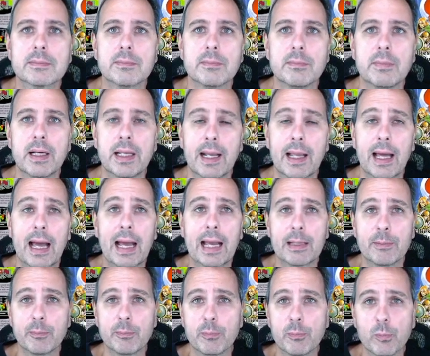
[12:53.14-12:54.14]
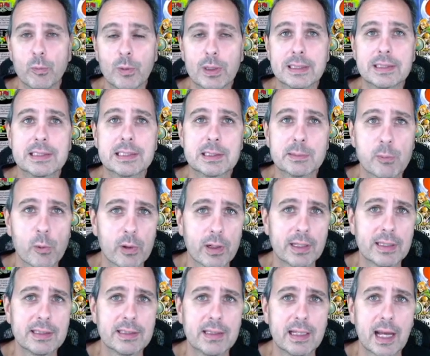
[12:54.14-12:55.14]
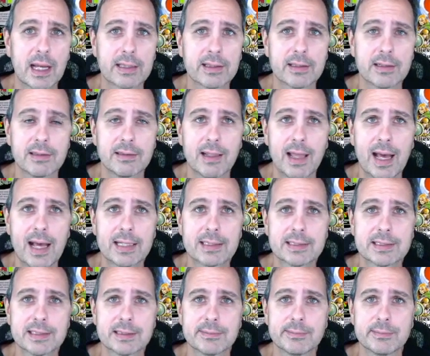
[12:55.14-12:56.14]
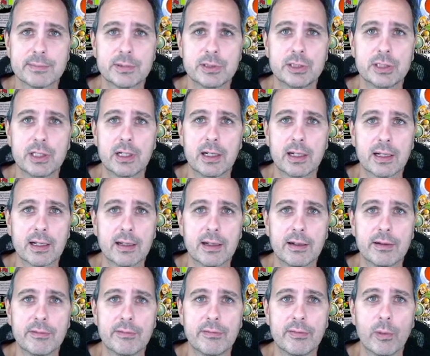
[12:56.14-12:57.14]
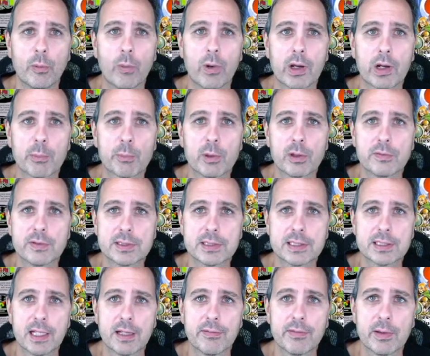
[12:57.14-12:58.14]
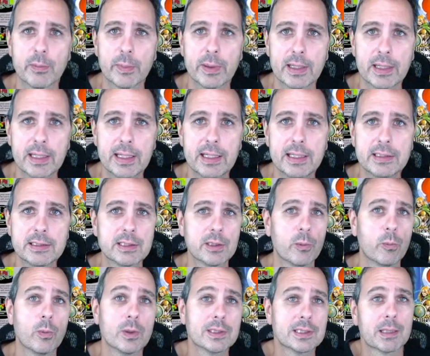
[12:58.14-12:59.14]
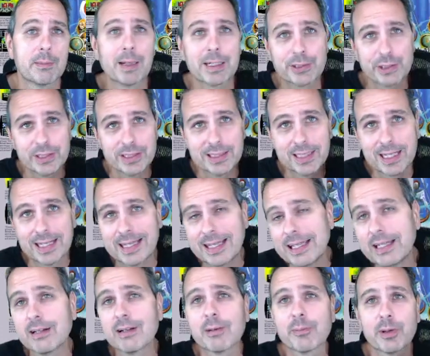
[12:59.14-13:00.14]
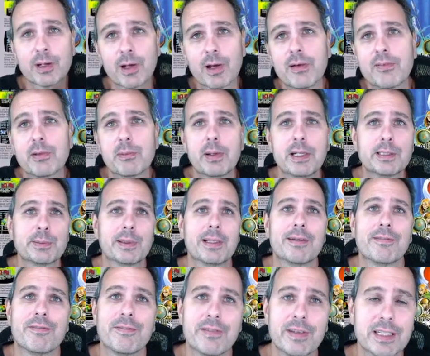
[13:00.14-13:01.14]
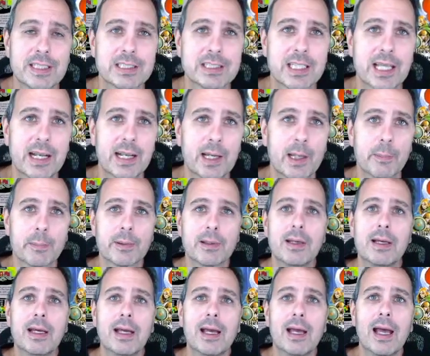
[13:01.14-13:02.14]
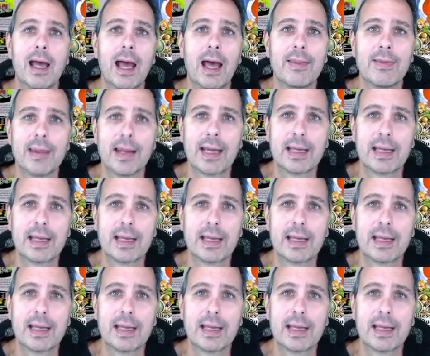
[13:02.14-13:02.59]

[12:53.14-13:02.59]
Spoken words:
But I went this morning, got the last jug of the waterproofing stuff that we need. So once I'm actually done here, I'm going to go in the basement, finish that up, and then I